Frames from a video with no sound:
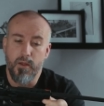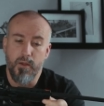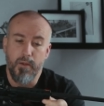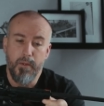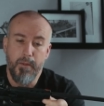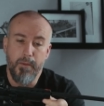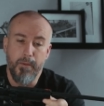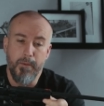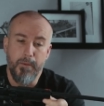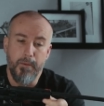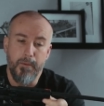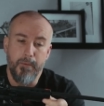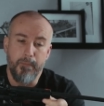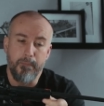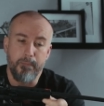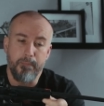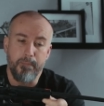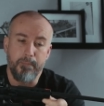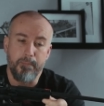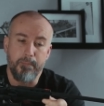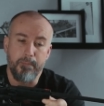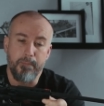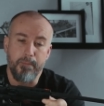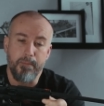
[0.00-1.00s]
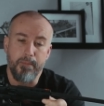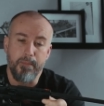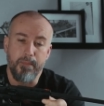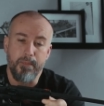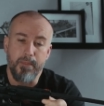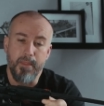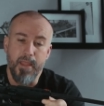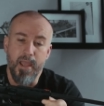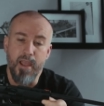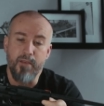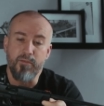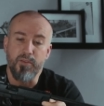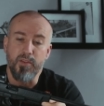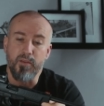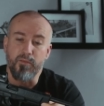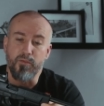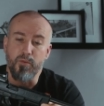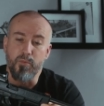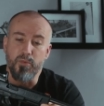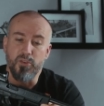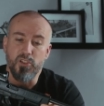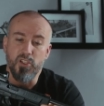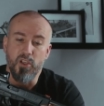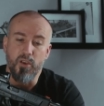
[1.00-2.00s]
Everything
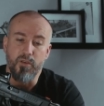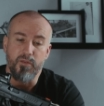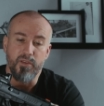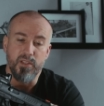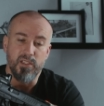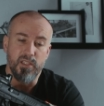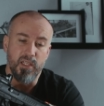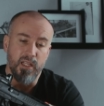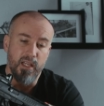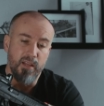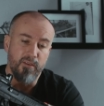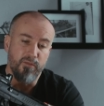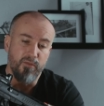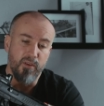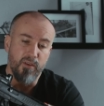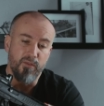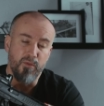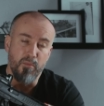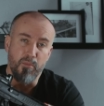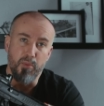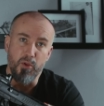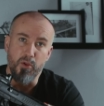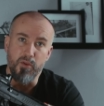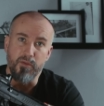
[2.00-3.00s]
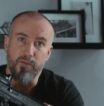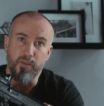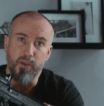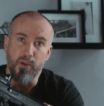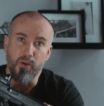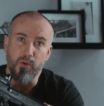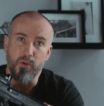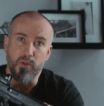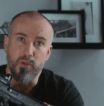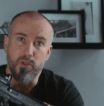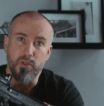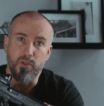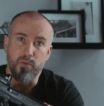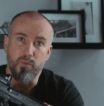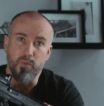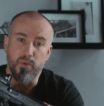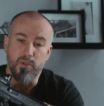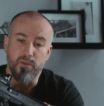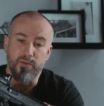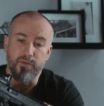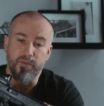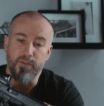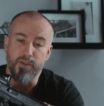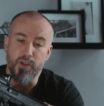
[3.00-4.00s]
from service delivery from Bluefields
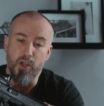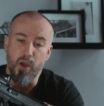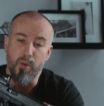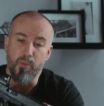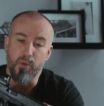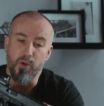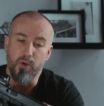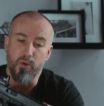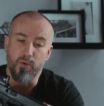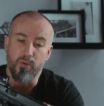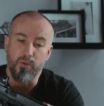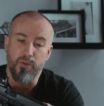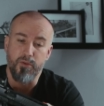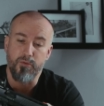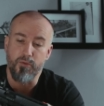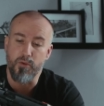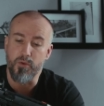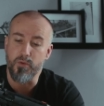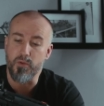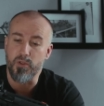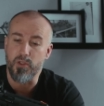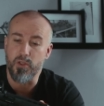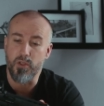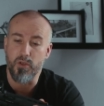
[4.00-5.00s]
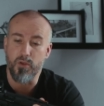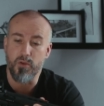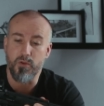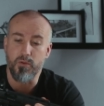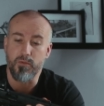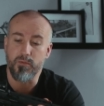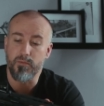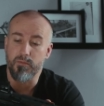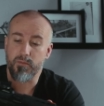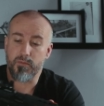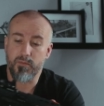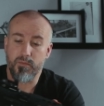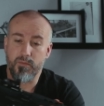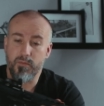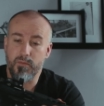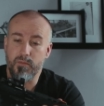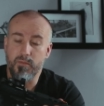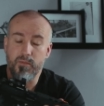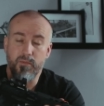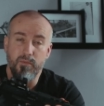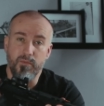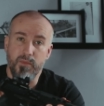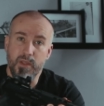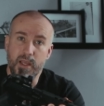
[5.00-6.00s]
was phenomenal, through to,
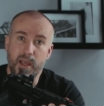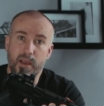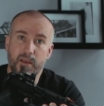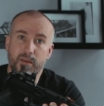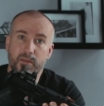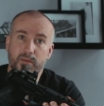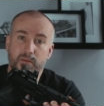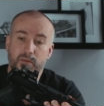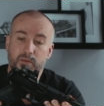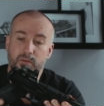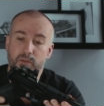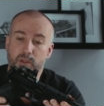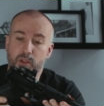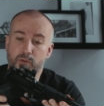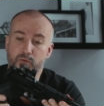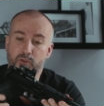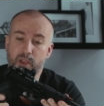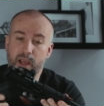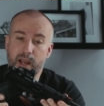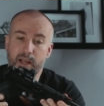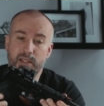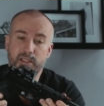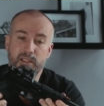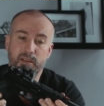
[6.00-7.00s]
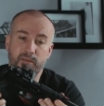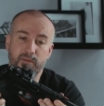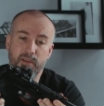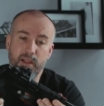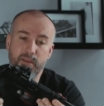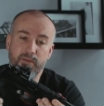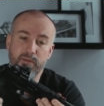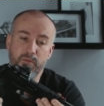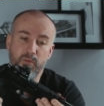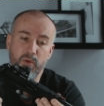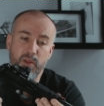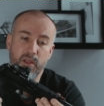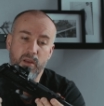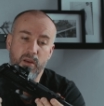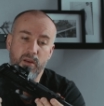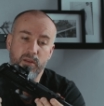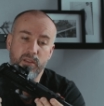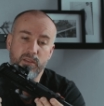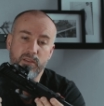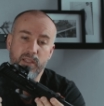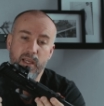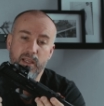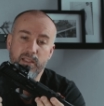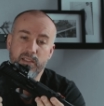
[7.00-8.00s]
yeah, the reality of living with it on
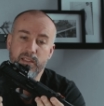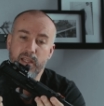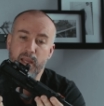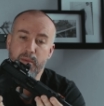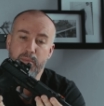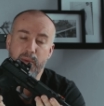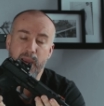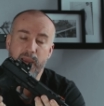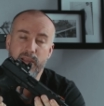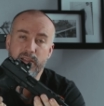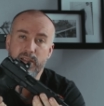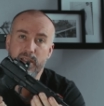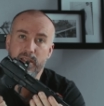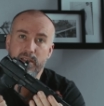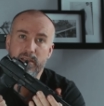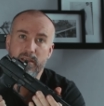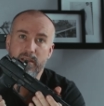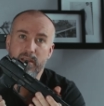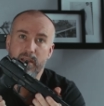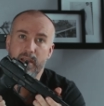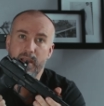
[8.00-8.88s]
a day-to-day basis.